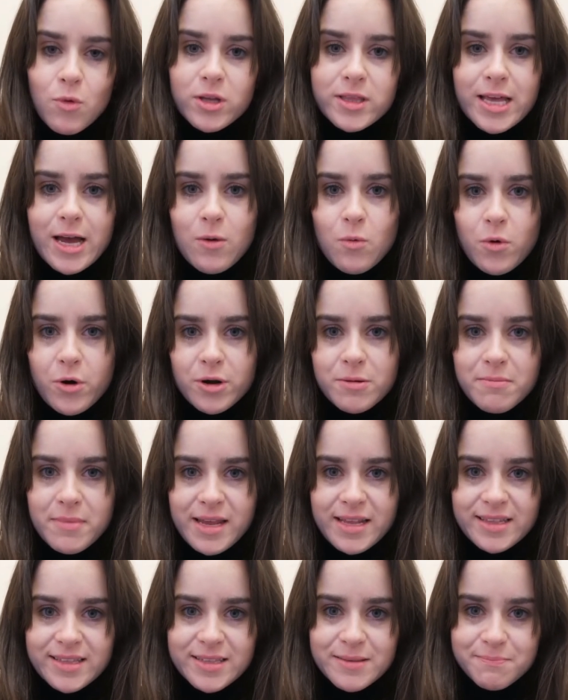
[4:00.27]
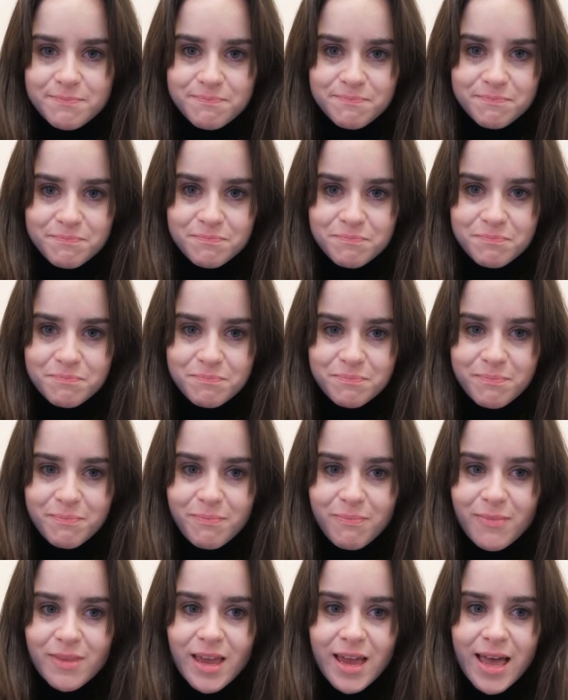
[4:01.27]
what that word means.
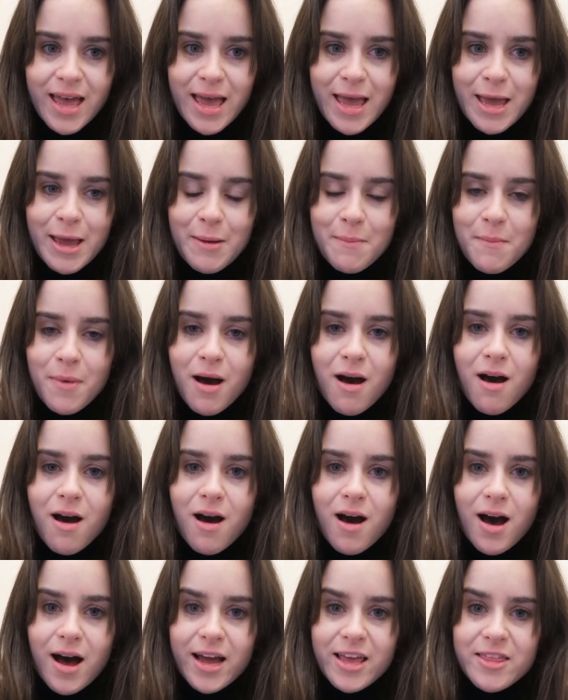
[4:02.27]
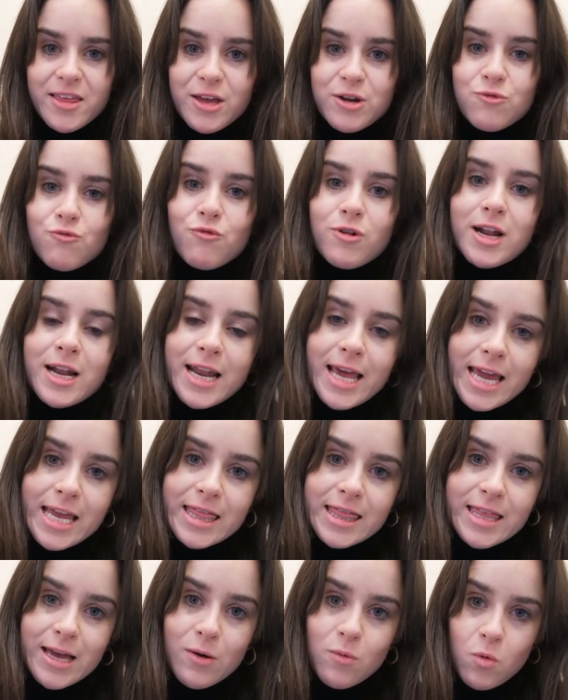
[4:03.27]
I then
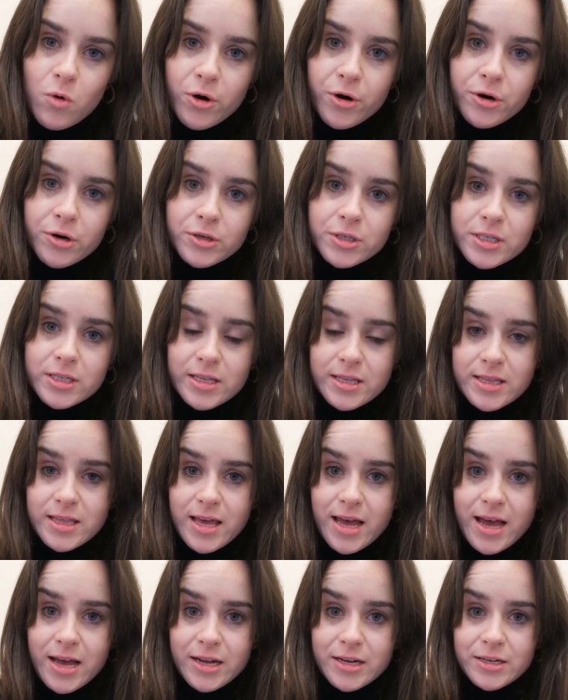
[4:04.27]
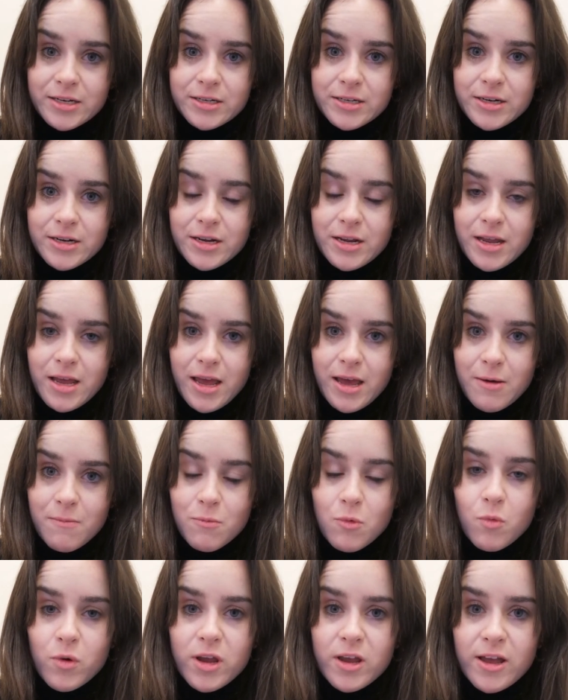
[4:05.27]
relate that word that
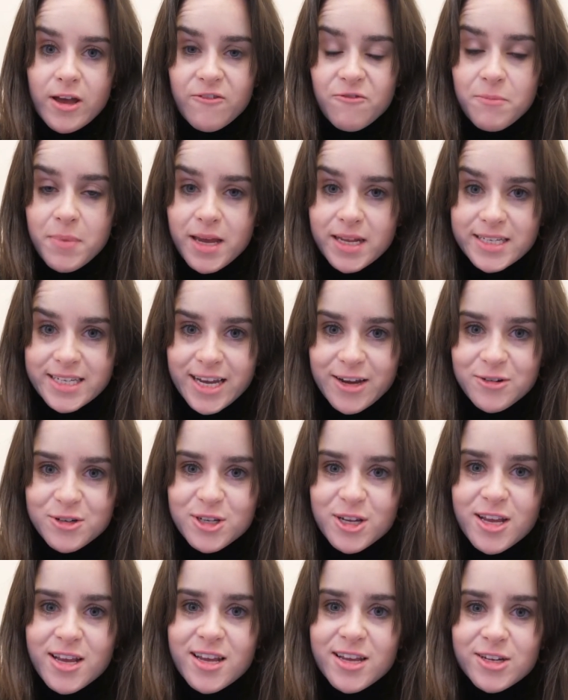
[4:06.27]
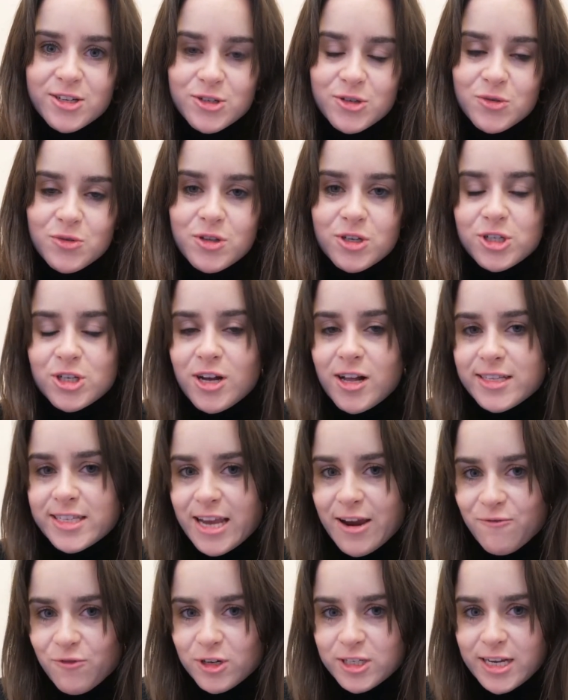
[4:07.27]
we have picked out to the child's
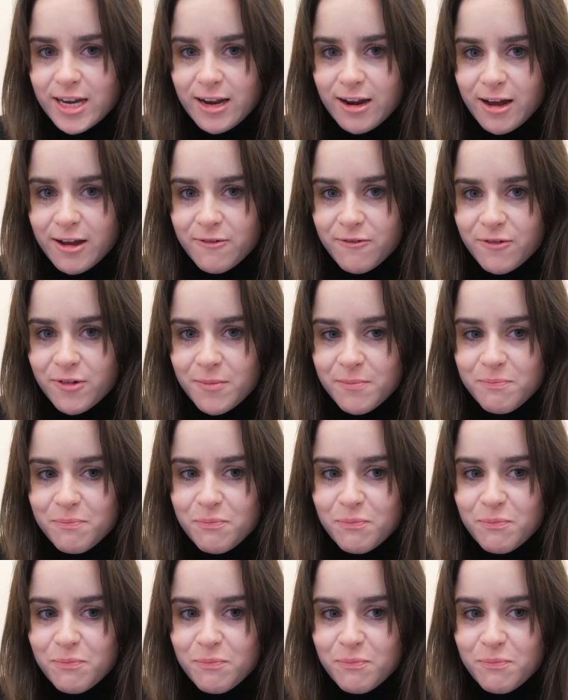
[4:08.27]
everyday life.